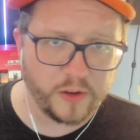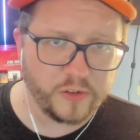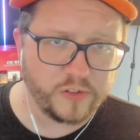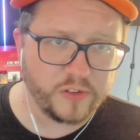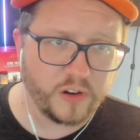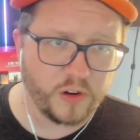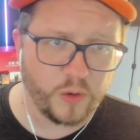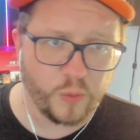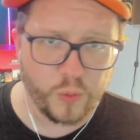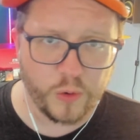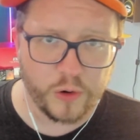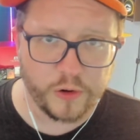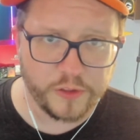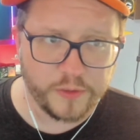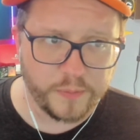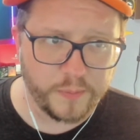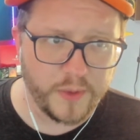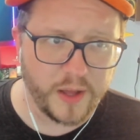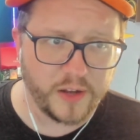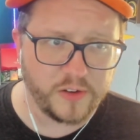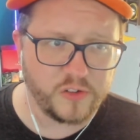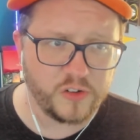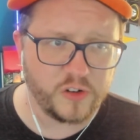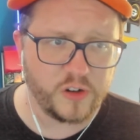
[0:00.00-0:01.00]
that are worth
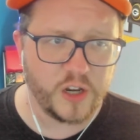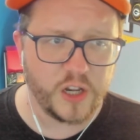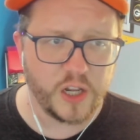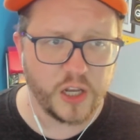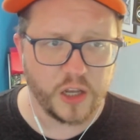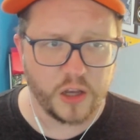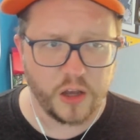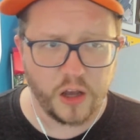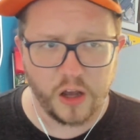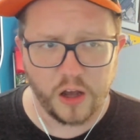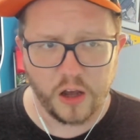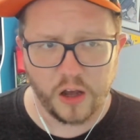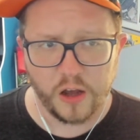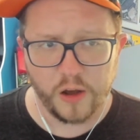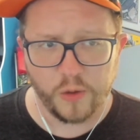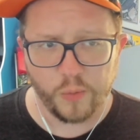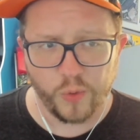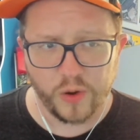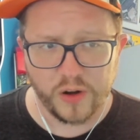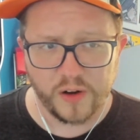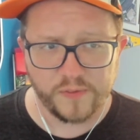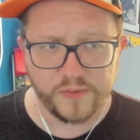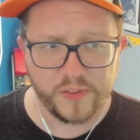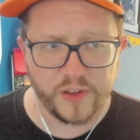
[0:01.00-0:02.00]
mentioning.
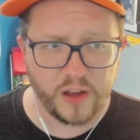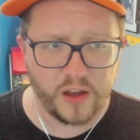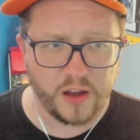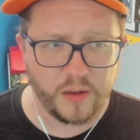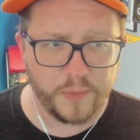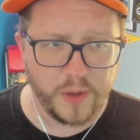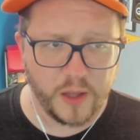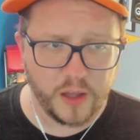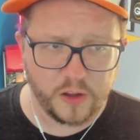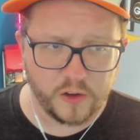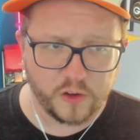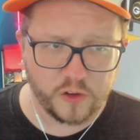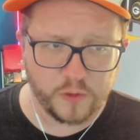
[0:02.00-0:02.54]
One of them is